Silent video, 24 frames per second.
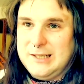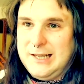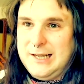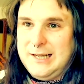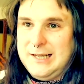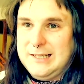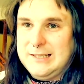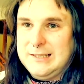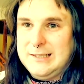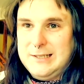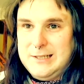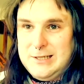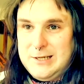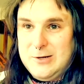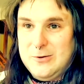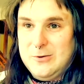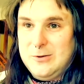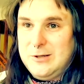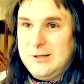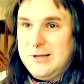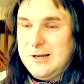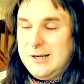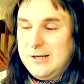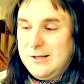and
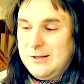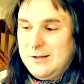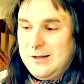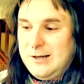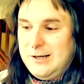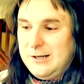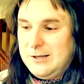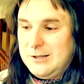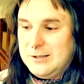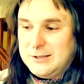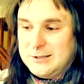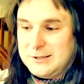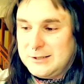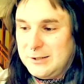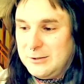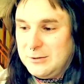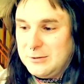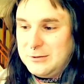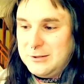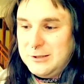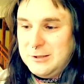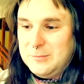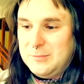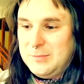you'd get like
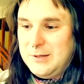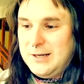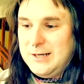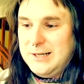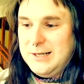assaulted by